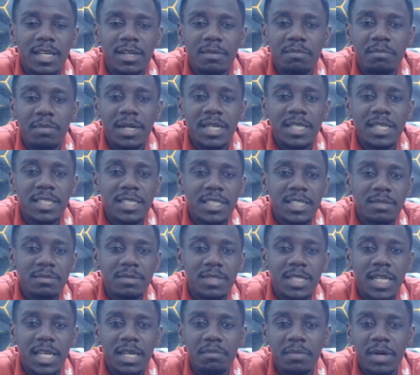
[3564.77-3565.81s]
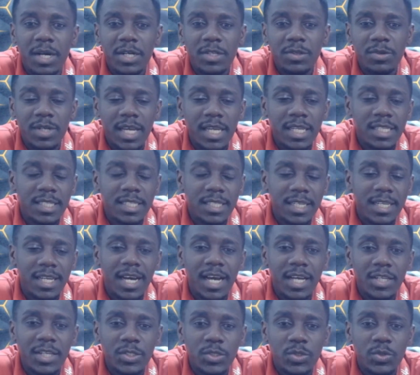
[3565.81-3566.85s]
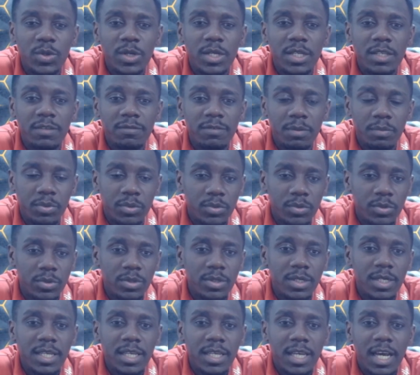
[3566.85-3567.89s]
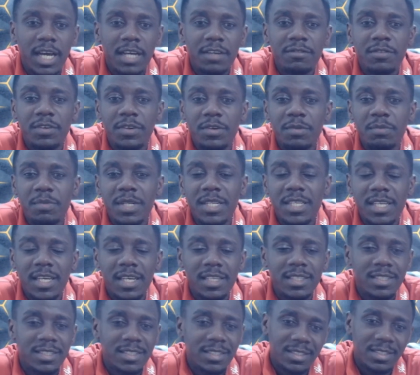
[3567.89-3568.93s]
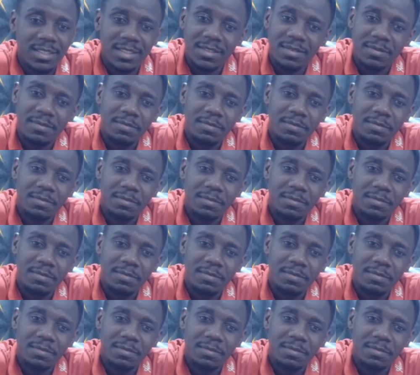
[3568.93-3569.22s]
managing teams like Man United, Arsenal, Liverpool, and very many others.